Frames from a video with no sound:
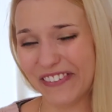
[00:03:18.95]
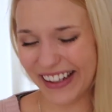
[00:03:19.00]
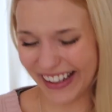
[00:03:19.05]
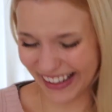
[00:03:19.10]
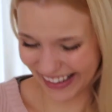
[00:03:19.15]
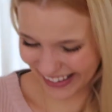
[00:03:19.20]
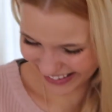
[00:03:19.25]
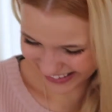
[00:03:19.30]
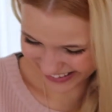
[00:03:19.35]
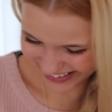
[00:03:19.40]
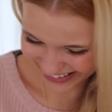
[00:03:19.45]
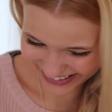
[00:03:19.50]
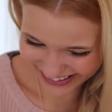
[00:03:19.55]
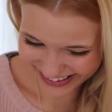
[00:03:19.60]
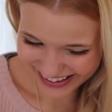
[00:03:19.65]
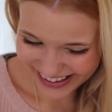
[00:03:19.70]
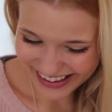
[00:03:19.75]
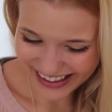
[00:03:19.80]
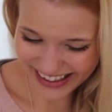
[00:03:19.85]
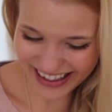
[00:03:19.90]
in
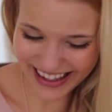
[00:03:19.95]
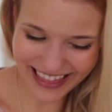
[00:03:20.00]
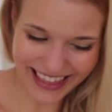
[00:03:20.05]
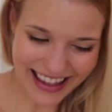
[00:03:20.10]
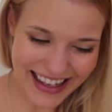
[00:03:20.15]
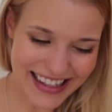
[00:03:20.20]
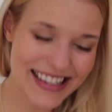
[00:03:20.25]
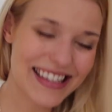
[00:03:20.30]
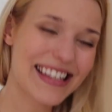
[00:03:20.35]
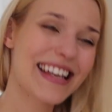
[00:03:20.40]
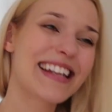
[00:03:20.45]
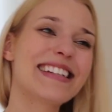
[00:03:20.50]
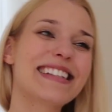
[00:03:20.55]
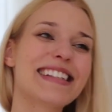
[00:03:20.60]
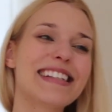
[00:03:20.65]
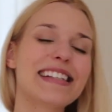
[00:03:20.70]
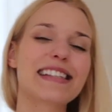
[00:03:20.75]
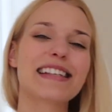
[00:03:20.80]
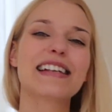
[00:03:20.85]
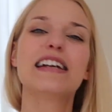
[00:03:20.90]
that
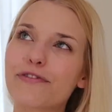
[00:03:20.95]
sentence.